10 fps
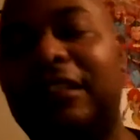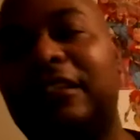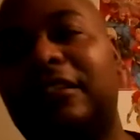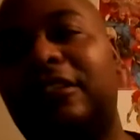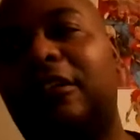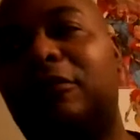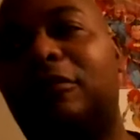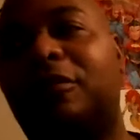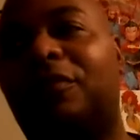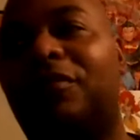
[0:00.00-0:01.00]
So
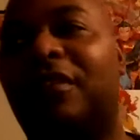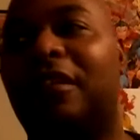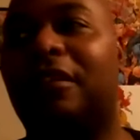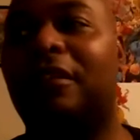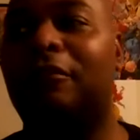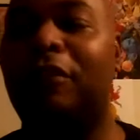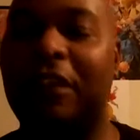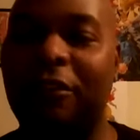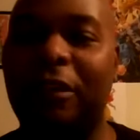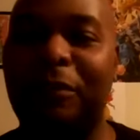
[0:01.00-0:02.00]
we're
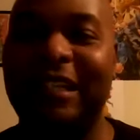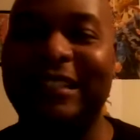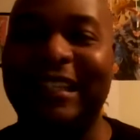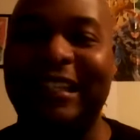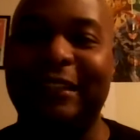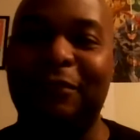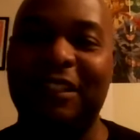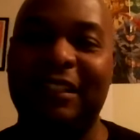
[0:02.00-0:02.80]
going to pick teams,